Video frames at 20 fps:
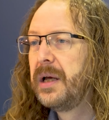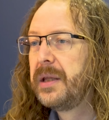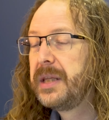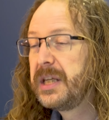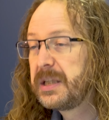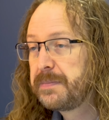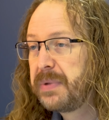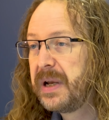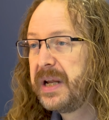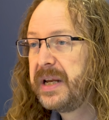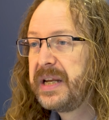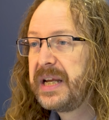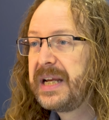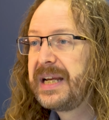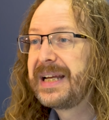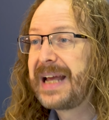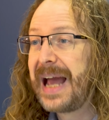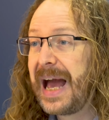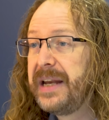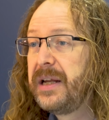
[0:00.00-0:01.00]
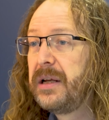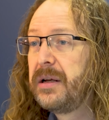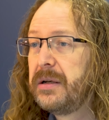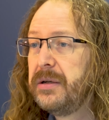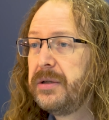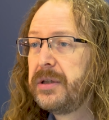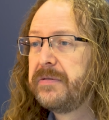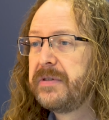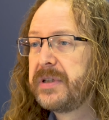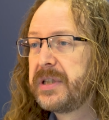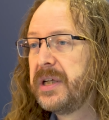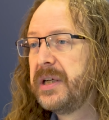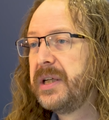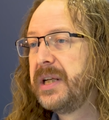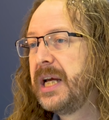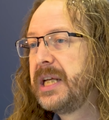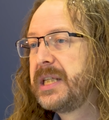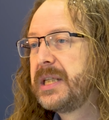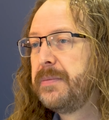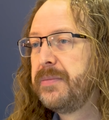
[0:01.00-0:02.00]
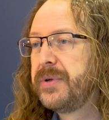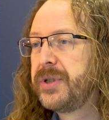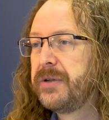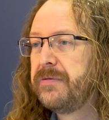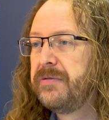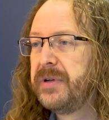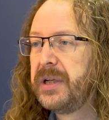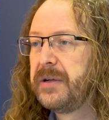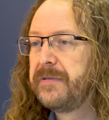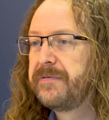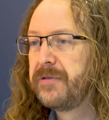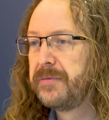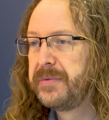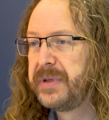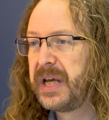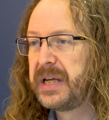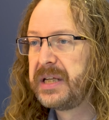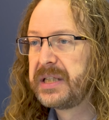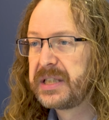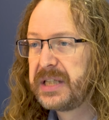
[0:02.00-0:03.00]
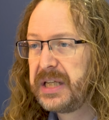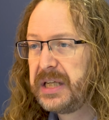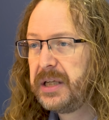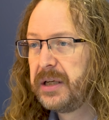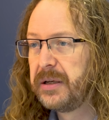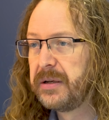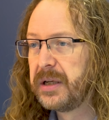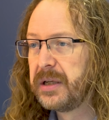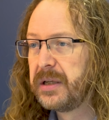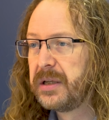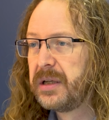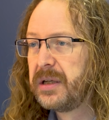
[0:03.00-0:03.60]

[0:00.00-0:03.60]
This blending can include the return air temperature reading from the AC unit,